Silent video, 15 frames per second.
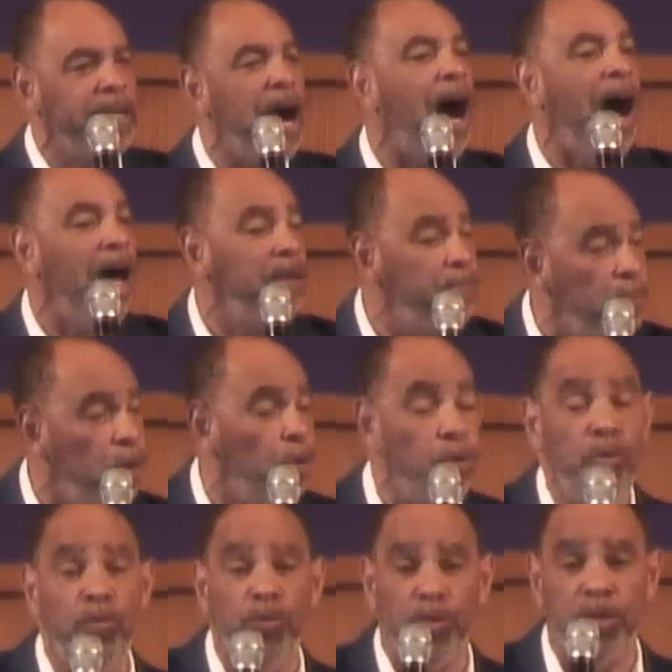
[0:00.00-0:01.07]
God
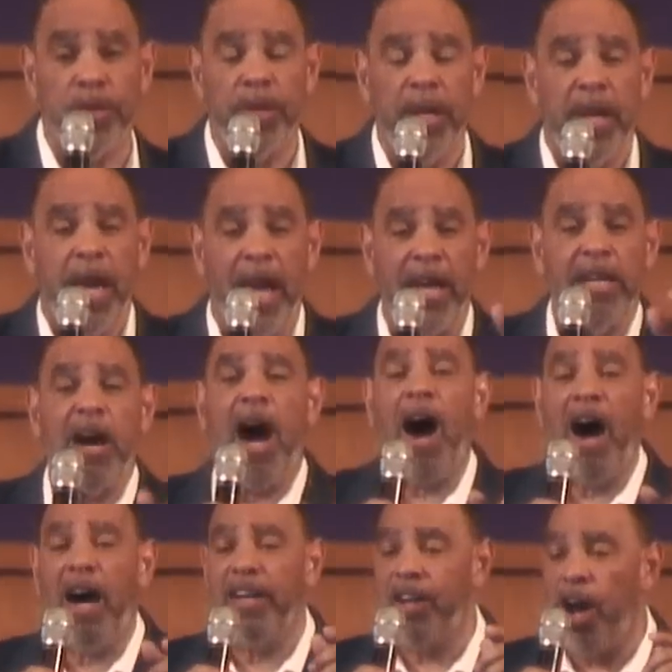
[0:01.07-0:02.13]
moved, And
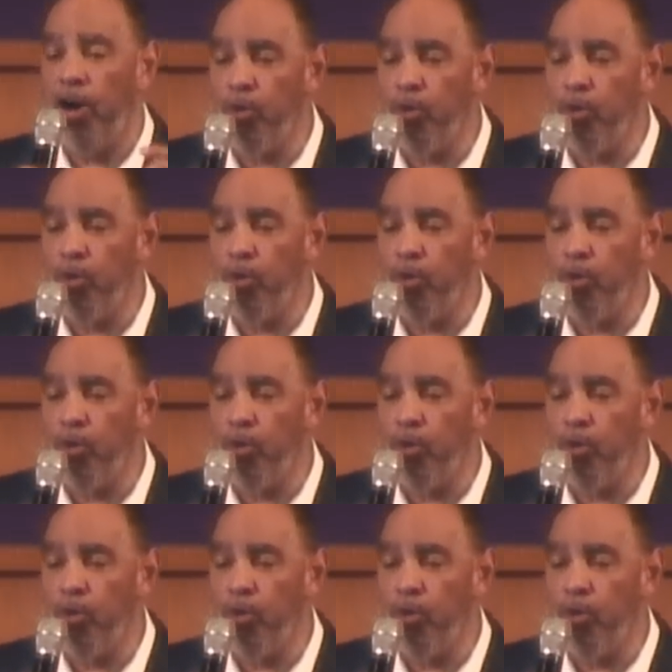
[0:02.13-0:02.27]
God